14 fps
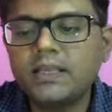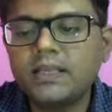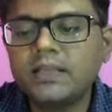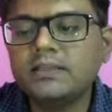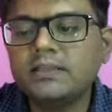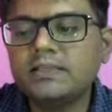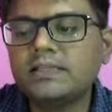
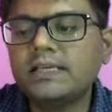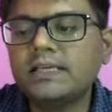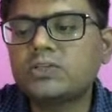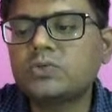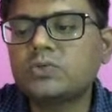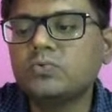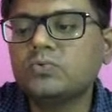this is
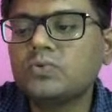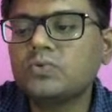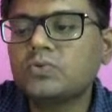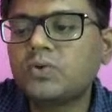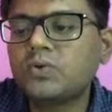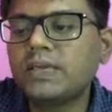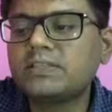h2.
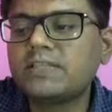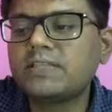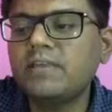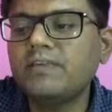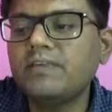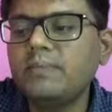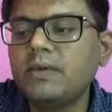So
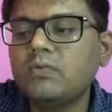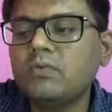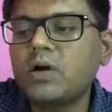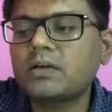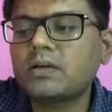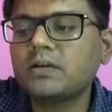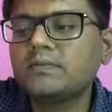h3 will be
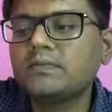what?